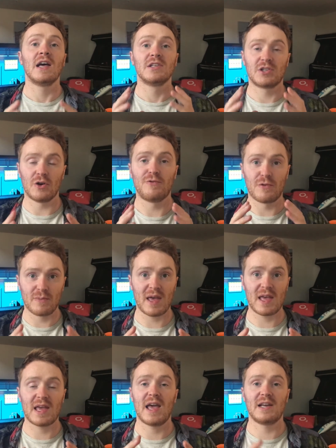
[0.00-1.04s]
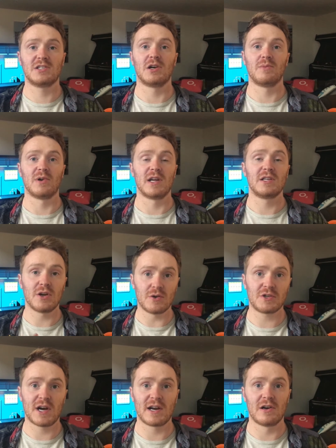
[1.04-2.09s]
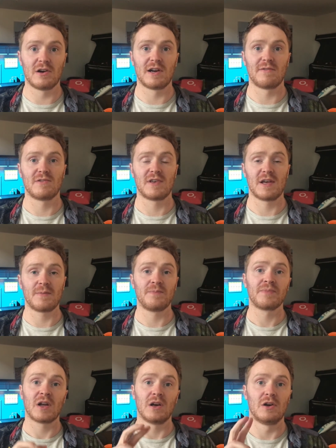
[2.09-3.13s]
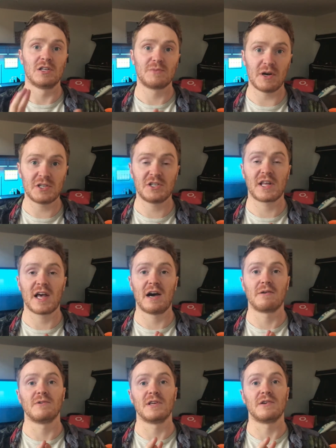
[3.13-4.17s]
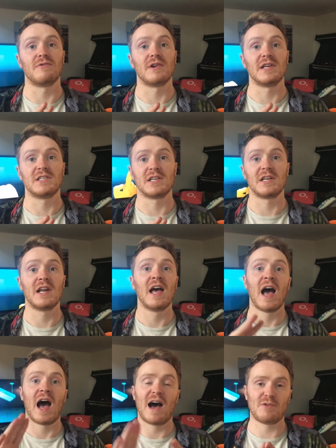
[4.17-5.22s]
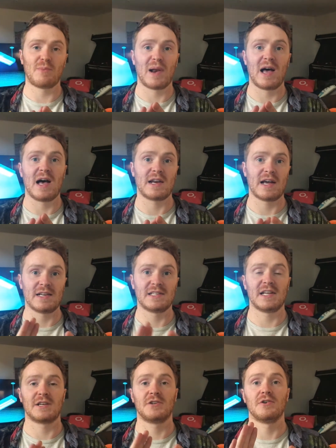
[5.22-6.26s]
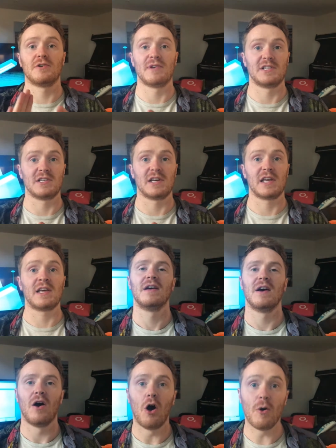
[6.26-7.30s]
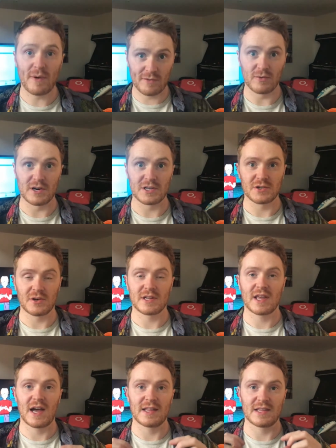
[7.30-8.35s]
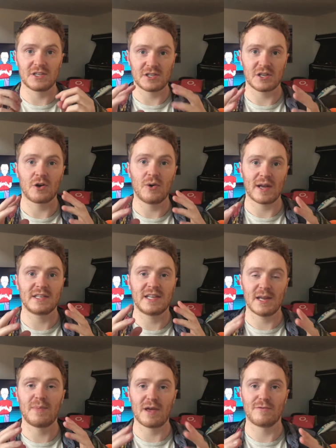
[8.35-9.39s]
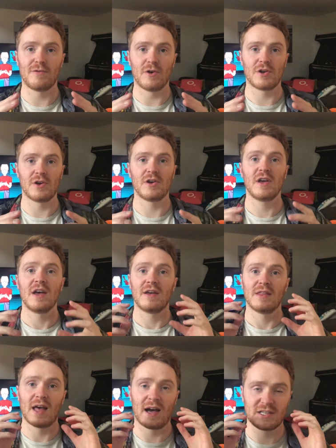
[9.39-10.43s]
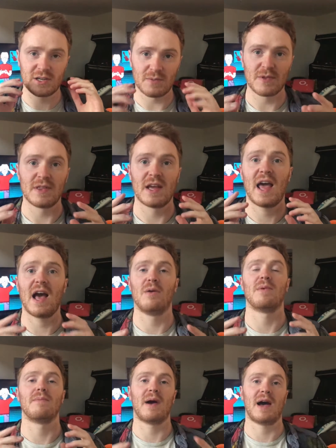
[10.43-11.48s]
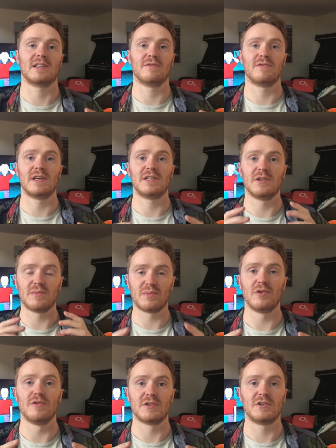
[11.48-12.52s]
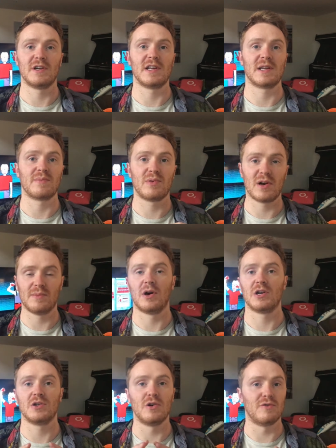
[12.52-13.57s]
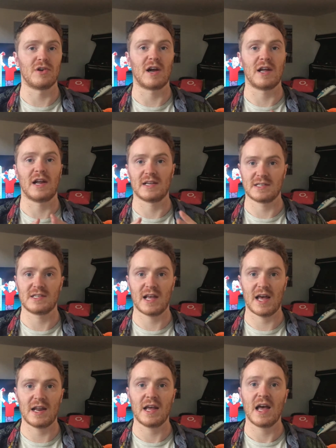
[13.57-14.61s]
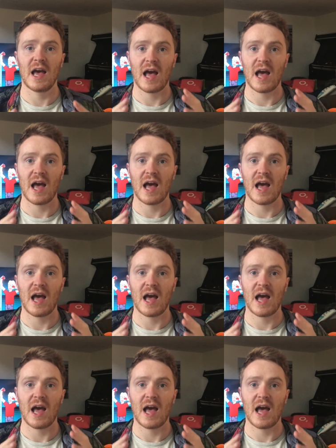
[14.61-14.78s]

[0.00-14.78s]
So, for me, in summary, don't try to learn everything. Learn as much as you can within reason, have a plan, and stick to it rigidly. Hope everyone enjoyed that. That's just a quick tidbit for you. That is something that helped me massively to improve at trading pretty much overnight, as I said.